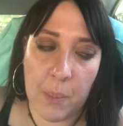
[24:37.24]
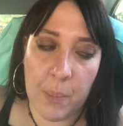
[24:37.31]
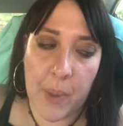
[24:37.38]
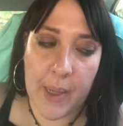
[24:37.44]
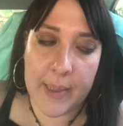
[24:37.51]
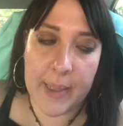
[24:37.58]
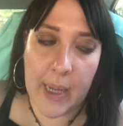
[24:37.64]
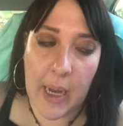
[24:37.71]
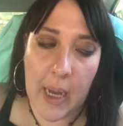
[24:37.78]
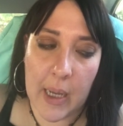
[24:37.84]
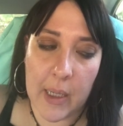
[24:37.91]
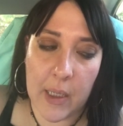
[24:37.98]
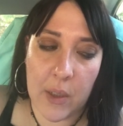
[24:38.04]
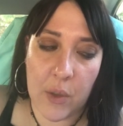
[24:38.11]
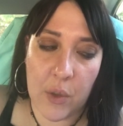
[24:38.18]
But
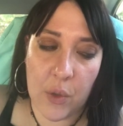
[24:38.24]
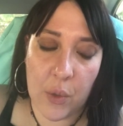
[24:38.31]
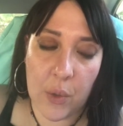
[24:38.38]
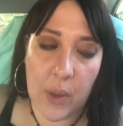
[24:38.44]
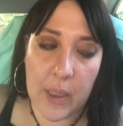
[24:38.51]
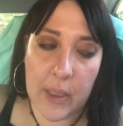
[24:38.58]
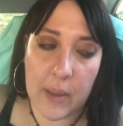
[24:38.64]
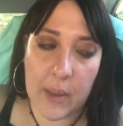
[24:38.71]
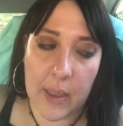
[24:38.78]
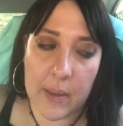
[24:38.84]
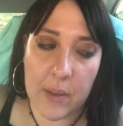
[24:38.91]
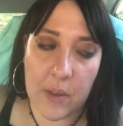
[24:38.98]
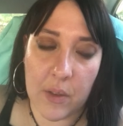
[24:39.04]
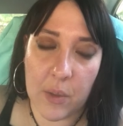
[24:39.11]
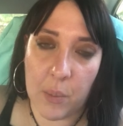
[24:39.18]
I do think that
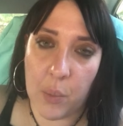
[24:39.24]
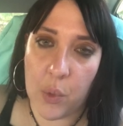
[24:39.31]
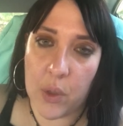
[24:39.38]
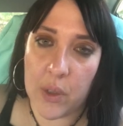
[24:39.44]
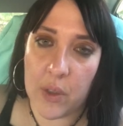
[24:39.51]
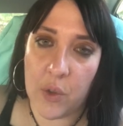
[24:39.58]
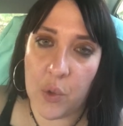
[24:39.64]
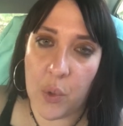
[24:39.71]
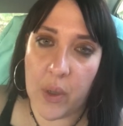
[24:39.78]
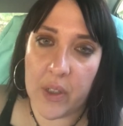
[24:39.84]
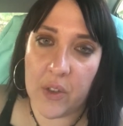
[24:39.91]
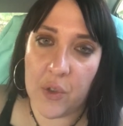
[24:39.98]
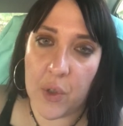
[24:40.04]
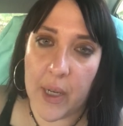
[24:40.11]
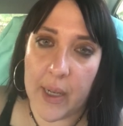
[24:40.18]
it's important to
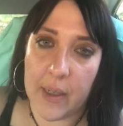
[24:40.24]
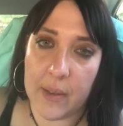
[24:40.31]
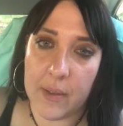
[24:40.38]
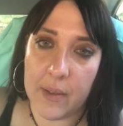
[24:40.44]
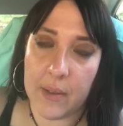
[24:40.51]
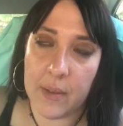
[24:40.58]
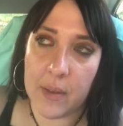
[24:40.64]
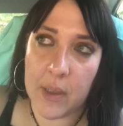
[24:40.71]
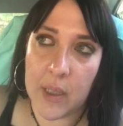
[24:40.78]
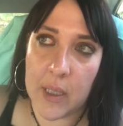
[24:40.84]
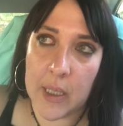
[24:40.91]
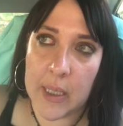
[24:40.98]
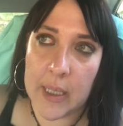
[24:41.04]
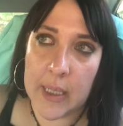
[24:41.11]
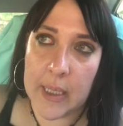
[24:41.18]
address
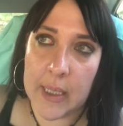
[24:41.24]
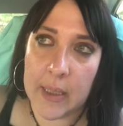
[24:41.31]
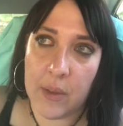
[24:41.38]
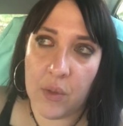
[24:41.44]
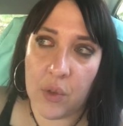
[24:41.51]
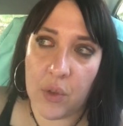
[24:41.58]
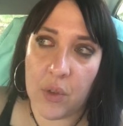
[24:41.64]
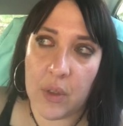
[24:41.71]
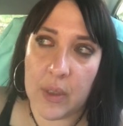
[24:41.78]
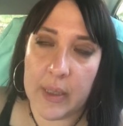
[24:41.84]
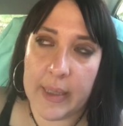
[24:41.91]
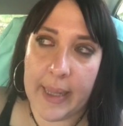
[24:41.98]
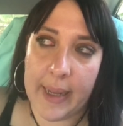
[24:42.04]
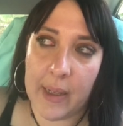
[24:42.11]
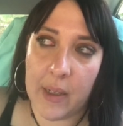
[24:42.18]
certain
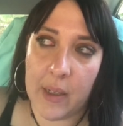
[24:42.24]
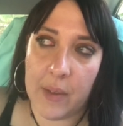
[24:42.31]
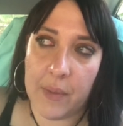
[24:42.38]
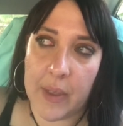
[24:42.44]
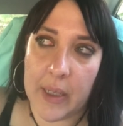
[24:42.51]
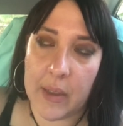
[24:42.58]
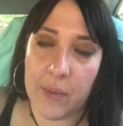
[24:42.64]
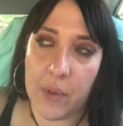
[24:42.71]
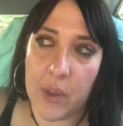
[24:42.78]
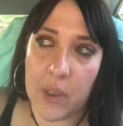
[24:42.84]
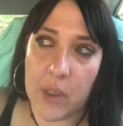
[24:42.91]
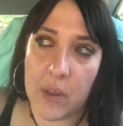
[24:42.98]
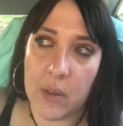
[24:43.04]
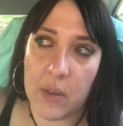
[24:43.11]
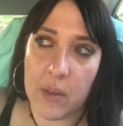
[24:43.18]
negative
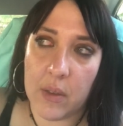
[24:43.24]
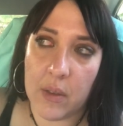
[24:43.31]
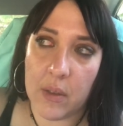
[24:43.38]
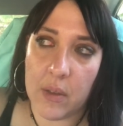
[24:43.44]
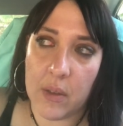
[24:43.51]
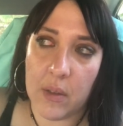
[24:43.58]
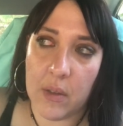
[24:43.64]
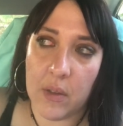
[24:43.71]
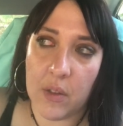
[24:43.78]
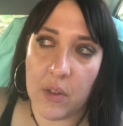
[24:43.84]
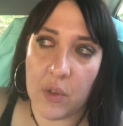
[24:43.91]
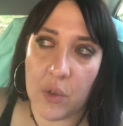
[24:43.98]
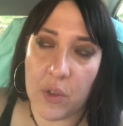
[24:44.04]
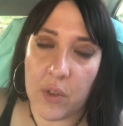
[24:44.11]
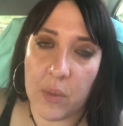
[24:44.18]
influences and
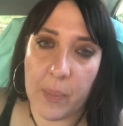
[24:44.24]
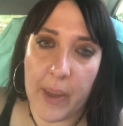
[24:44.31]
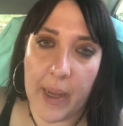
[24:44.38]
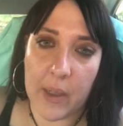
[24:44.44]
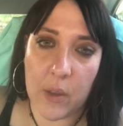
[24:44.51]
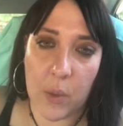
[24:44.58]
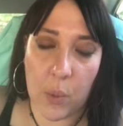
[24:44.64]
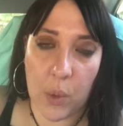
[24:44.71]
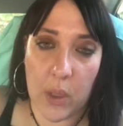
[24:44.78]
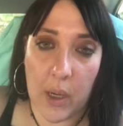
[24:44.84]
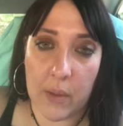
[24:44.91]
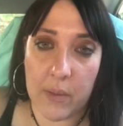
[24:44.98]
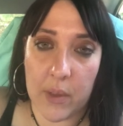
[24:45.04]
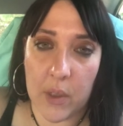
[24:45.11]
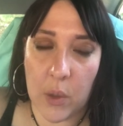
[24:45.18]
disrespect or
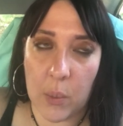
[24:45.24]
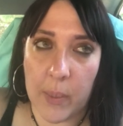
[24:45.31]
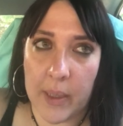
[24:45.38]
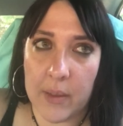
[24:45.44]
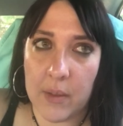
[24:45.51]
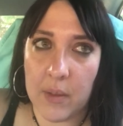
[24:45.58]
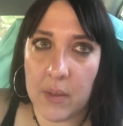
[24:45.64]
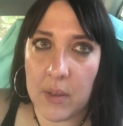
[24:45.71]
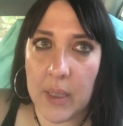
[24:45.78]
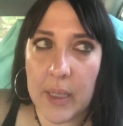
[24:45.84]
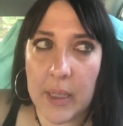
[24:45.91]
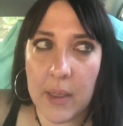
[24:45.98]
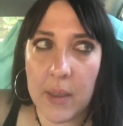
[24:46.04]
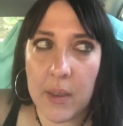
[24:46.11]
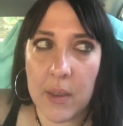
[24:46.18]
whatever you might
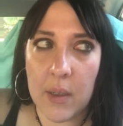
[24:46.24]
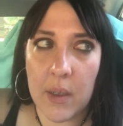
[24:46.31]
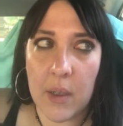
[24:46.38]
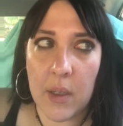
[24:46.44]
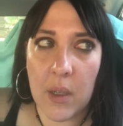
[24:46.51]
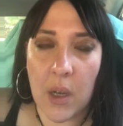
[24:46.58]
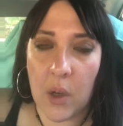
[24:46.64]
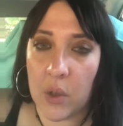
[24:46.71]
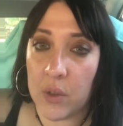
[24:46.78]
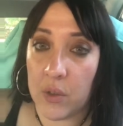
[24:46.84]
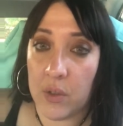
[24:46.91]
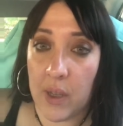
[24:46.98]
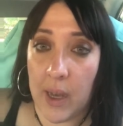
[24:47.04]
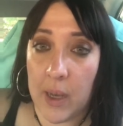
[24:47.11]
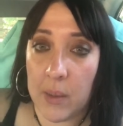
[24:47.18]
see on
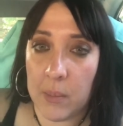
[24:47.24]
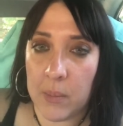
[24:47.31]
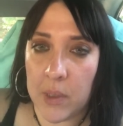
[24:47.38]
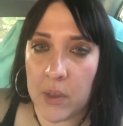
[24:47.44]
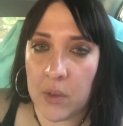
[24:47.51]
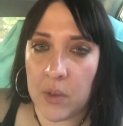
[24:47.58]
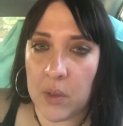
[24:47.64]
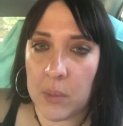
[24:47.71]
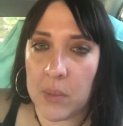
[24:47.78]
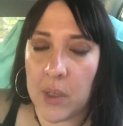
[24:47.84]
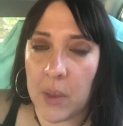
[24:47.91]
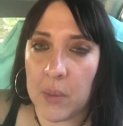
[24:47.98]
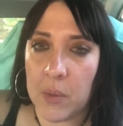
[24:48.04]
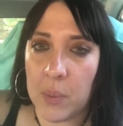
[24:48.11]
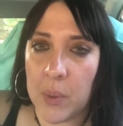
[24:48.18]
time, because
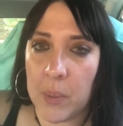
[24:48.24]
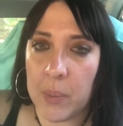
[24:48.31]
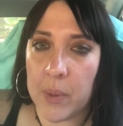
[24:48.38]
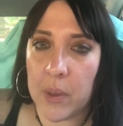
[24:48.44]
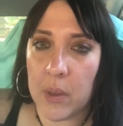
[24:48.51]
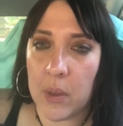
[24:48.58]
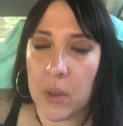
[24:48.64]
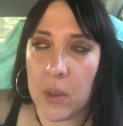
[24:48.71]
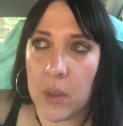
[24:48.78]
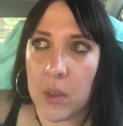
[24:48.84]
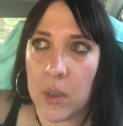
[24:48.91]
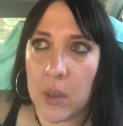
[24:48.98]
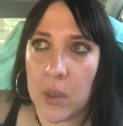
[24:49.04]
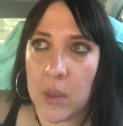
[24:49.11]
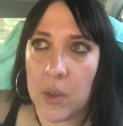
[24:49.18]
sometimes people
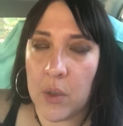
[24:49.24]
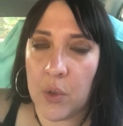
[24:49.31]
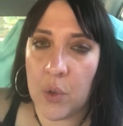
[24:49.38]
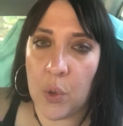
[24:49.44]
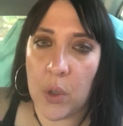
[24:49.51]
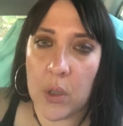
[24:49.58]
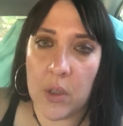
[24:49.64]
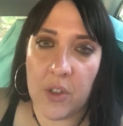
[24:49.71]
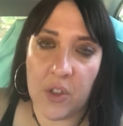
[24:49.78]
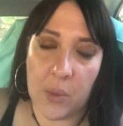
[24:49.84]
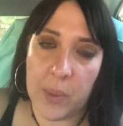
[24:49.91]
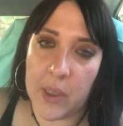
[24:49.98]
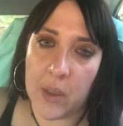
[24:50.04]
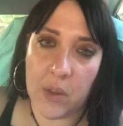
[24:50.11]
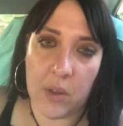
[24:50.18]
do it just
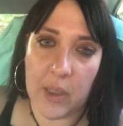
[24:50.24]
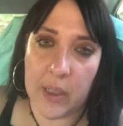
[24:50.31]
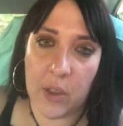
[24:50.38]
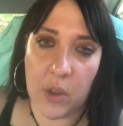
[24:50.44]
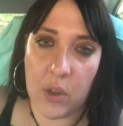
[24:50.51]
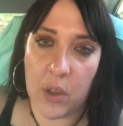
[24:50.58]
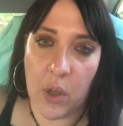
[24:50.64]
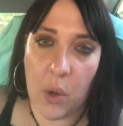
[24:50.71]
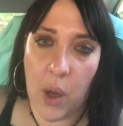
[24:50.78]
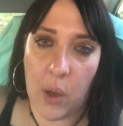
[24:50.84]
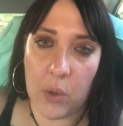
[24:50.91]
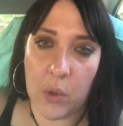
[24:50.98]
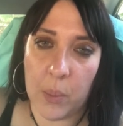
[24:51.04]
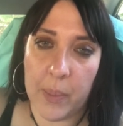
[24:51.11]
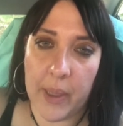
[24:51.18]
because they don't know how
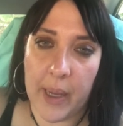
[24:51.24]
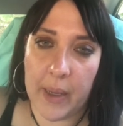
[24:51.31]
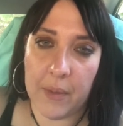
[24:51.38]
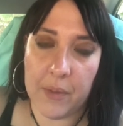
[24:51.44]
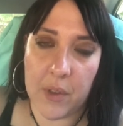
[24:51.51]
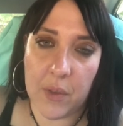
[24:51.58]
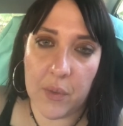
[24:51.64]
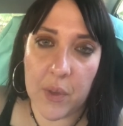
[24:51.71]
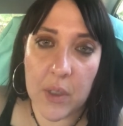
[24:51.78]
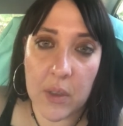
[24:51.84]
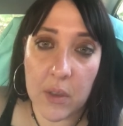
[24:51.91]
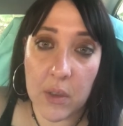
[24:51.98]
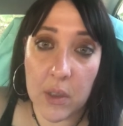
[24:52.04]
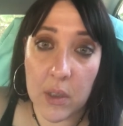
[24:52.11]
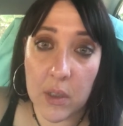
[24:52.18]
to behave
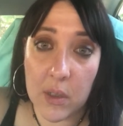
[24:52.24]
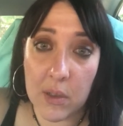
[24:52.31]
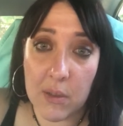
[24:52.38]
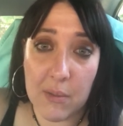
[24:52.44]
differently